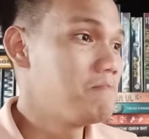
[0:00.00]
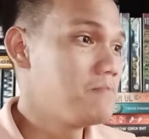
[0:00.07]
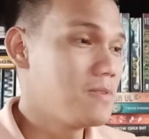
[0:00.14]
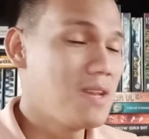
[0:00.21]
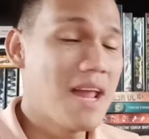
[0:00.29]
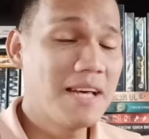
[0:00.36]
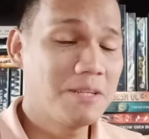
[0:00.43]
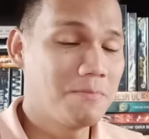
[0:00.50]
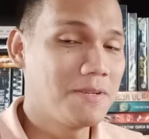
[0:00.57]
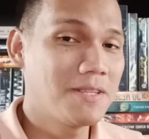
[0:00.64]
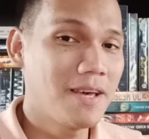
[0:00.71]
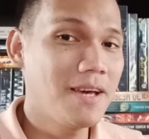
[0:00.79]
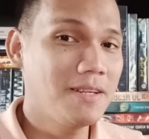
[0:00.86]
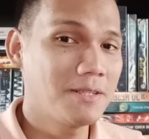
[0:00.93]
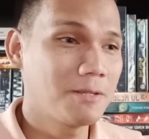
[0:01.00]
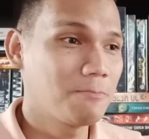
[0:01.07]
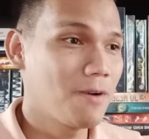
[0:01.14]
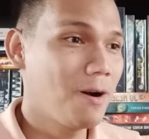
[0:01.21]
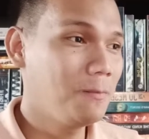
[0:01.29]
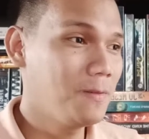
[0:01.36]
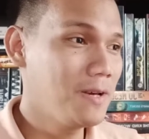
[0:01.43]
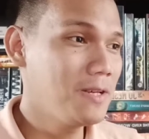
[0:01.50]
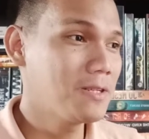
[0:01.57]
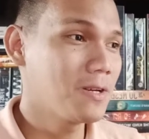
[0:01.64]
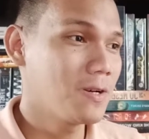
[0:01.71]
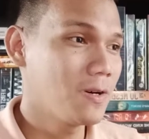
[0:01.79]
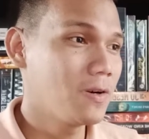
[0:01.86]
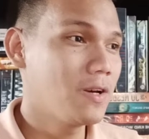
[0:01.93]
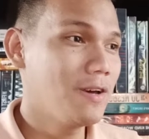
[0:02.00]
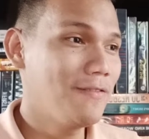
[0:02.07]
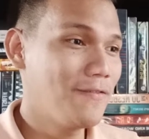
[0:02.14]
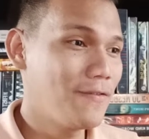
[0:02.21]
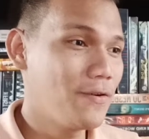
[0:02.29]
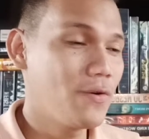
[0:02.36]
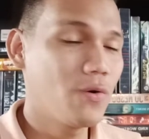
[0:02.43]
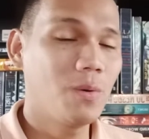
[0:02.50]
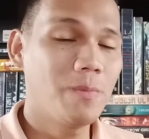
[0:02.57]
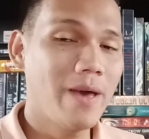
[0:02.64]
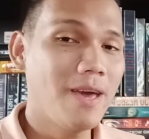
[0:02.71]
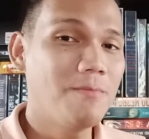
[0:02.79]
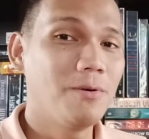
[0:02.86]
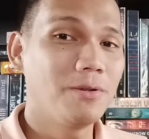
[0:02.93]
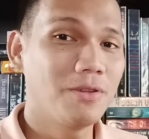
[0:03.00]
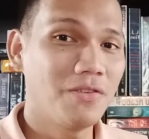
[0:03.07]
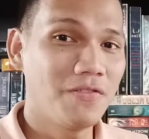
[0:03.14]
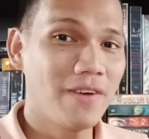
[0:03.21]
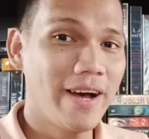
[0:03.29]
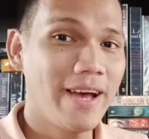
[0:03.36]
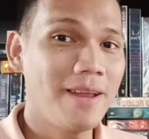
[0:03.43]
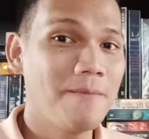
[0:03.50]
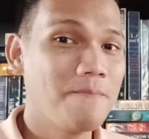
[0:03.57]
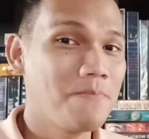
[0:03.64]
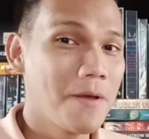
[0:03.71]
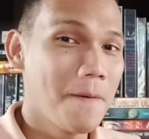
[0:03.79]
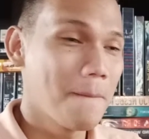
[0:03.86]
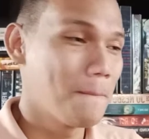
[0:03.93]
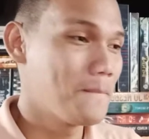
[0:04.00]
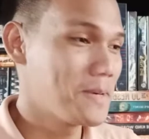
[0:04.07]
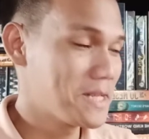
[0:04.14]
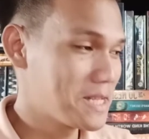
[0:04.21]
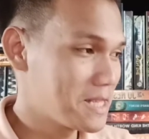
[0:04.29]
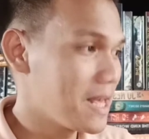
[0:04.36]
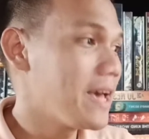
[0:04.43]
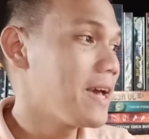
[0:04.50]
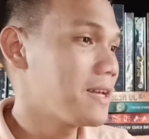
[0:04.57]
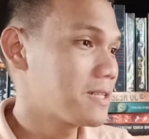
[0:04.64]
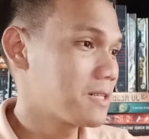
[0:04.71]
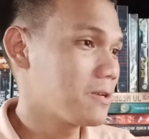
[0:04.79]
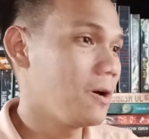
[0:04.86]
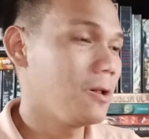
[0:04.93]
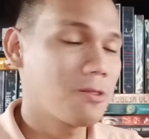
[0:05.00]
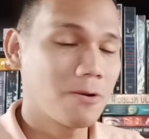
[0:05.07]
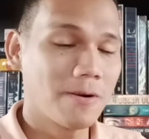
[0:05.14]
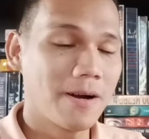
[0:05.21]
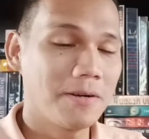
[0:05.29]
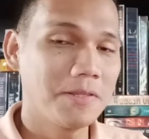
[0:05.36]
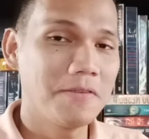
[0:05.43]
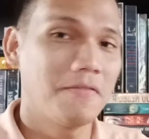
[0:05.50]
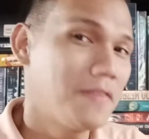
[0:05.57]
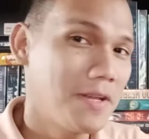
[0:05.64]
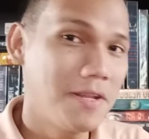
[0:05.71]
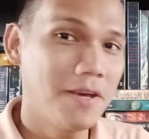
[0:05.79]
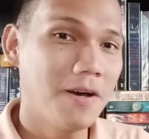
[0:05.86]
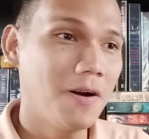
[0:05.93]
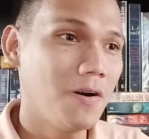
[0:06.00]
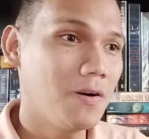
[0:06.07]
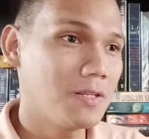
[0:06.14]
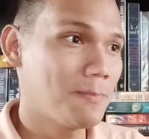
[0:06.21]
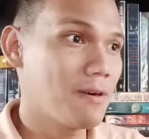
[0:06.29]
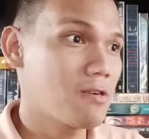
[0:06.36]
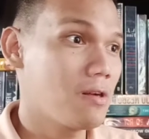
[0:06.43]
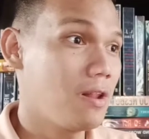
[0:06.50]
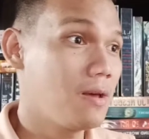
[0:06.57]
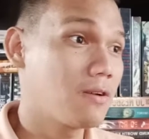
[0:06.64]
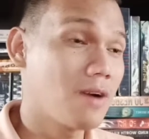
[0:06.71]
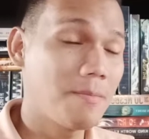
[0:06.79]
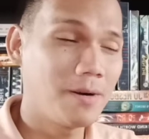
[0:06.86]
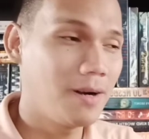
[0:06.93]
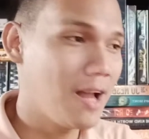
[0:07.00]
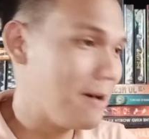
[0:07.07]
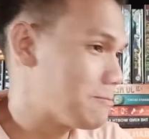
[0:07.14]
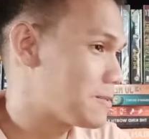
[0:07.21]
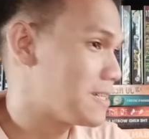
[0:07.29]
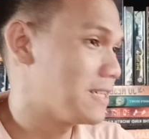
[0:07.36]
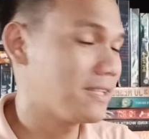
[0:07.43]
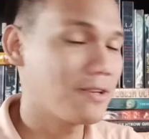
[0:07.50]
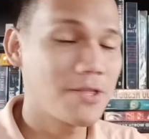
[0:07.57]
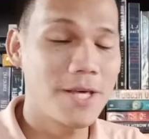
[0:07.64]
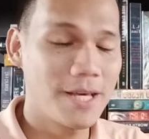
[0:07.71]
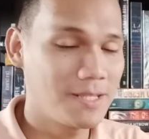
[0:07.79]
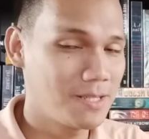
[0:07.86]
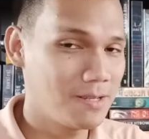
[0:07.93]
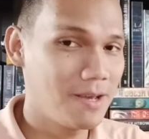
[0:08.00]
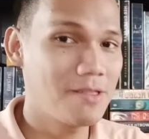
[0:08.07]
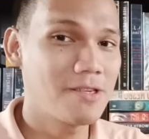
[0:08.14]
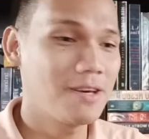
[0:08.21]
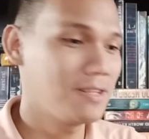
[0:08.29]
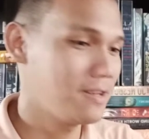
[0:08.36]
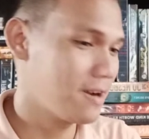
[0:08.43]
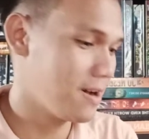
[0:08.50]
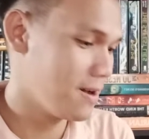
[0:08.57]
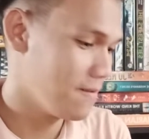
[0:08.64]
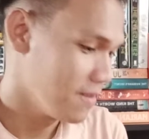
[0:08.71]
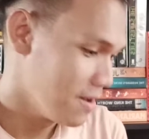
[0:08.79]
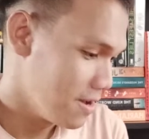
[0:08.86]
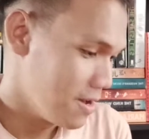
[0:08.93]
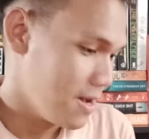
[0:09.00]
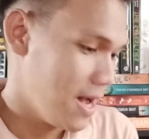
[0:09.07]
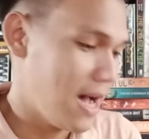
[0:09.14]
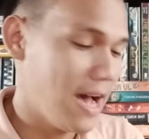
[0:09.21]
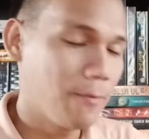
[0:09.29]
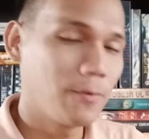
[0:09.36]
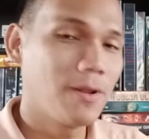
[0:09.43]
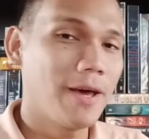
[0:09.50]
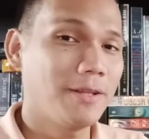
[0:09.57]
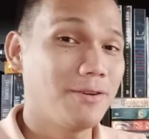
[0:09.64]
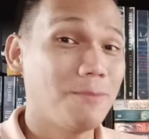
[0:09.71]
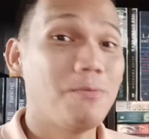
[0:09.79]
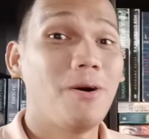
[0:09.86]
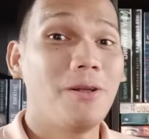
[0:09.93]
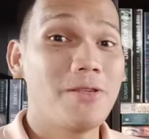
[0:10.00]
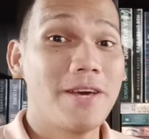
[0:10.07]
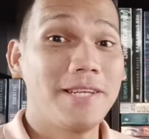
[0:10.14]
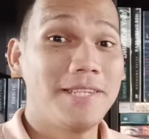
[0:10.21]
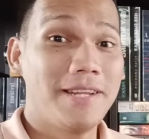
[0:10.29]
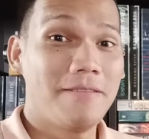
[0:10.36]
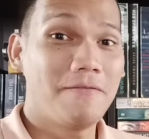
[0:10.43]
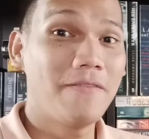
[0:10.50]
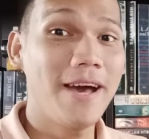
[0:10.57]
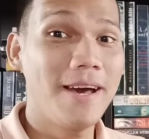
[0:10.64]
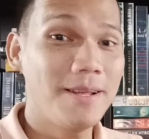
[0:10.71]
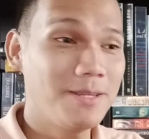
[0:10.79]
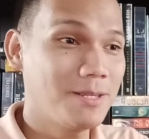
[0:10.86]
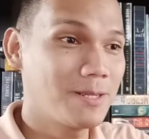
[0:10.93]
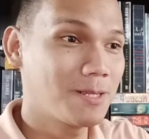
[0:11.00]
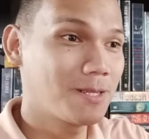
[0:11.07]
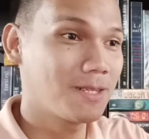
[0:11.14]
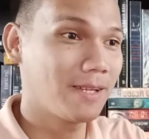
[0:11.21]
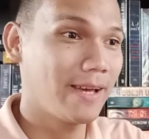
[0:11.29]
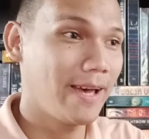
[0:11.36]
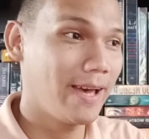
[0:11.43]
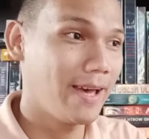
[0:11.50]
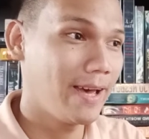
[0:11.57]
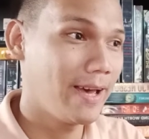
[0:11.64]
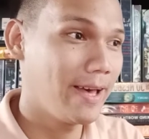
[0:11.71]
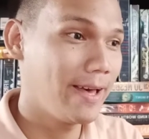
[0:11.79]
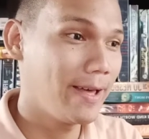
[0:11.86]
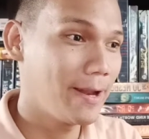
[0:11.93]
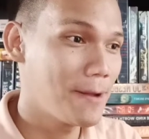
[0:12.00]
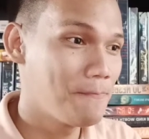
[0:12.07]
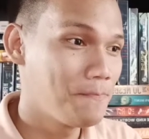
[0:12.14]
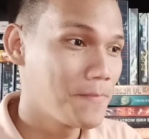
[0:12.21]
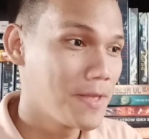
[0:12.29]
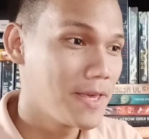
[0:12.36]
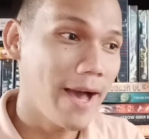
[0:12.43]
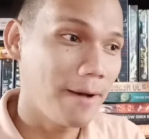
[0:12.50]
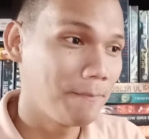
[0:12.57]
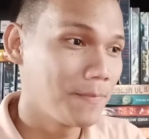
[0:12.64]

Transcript: less mistakes probably so if you will be able to find mistakes all throughout the video especially grammar lapses etc I would like to apologize in advance and yeah